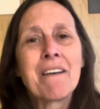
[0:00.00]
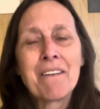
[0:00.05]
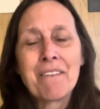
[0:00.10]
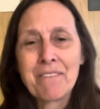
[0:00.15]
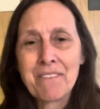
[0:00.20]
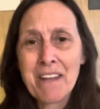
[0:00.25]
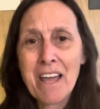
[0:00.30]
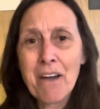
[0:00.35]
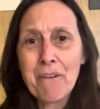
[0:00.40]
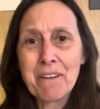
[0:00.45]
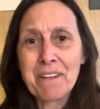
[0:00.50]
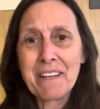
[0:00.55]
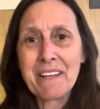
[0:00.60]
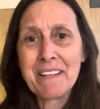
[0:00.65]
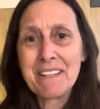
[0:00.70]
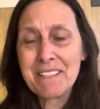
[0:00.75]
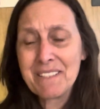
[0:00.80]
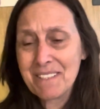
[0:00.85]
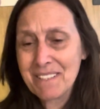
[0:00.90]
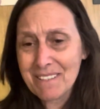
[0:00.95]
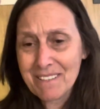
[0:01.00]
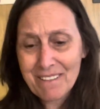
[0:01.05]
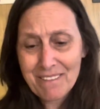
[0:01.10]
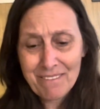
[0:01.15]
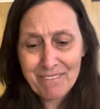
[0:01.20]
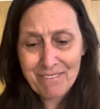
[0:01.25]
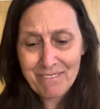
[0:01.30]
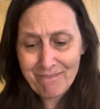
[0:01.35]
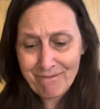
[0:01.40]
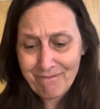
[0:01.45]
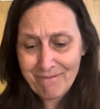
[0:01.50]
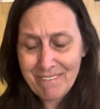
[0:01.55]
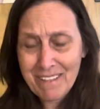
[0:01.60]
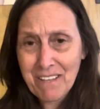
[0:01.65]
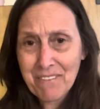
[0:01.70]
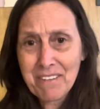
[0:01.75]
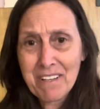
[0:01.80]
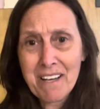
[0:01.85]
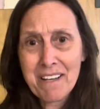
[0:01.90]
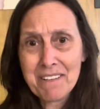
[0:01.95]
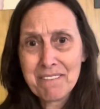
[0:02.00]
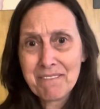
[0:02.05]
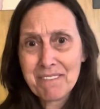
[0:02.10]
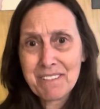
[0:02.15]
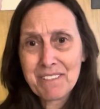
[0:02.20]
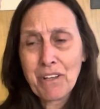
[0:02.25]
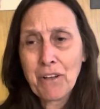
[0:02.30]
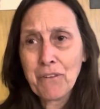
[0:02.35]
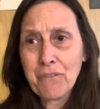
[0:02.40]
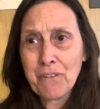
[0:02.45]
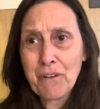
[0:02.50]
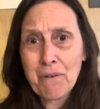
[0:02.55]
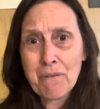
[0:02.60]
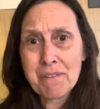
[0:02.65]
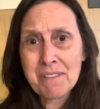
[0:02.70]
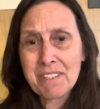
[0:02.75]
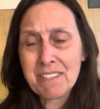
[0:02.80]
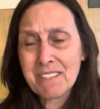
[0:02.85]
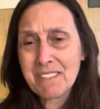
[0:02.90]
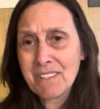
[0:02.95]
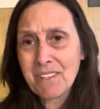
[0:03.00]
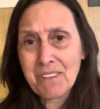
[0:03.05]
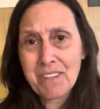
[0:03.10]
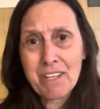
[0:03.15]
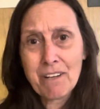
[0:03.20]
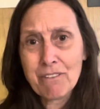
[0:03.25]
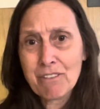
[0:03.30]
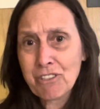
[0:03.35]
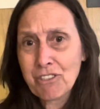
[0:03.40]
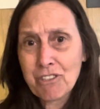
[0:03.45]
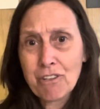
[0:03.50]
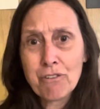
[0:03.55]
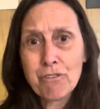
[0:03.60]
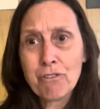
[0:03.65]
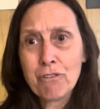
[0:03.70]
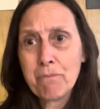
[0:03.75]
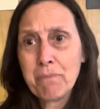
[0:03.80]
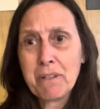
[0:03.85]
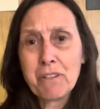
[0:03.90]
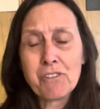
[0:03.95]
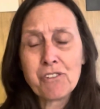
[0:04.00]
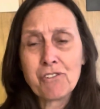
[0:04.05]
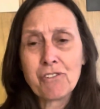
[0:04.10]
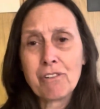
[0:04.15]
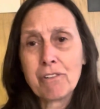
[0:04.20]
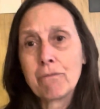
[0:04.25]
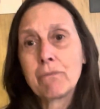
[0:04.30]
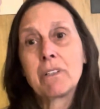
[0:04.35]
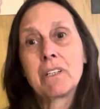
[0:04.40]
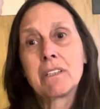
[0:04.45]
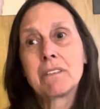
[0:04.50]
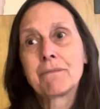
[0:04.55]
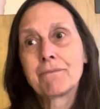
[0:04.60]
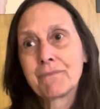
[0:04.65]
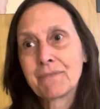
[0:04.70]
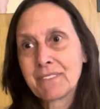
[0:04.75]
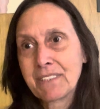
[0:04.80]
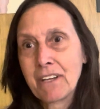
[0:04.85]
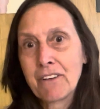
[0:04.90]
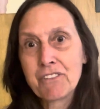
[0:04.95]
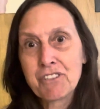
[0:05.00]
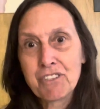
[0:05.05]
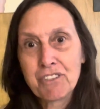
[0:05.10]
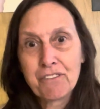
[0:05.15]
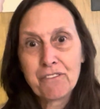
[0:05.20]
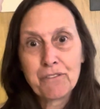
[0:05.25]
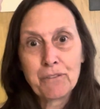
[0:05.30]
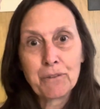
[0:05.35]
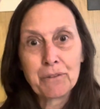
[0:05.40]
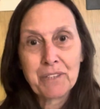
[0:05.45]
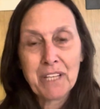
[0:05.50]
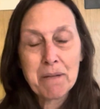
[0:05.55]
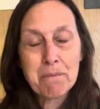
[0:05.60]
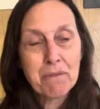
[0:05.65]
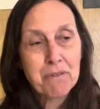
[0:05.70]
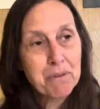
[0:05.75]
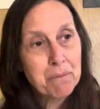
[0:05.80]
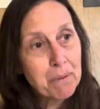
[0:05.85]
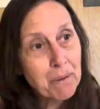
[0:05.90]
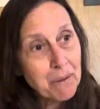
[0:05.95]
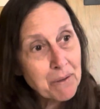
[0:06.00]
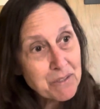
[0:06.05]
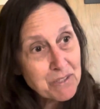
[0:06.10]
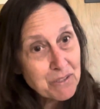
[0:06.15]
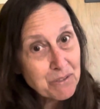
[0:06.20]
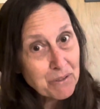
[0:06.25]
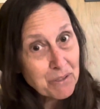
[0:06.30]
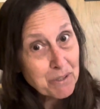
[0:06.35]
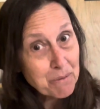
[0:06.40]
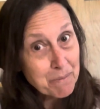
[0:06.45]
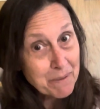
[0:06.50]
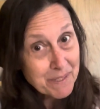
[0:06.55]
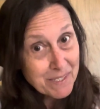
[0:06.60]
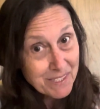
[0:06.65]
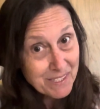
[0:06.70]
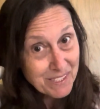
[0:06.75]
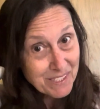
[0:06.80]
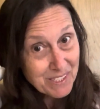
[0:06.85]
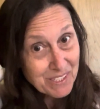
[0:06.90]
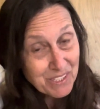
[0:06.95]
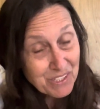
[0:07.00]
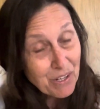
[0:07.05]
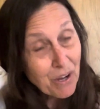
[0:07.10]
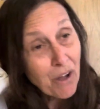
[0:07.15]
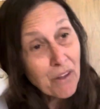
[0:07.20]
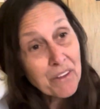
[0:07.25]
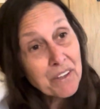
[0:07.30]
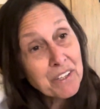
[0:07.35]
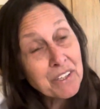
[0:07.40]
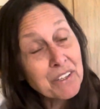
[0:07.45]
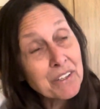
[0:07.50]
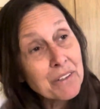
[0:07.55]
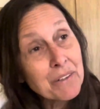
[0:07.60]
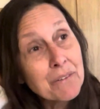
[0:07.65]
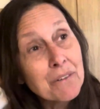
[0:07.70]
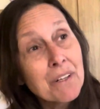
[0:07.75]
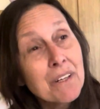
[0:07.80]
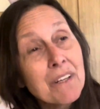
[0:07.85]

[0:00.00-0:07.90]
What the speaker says: Nowadays, they've got cell phones that sit there and show you a picture, tells you the full name of the person or the business that's calling you.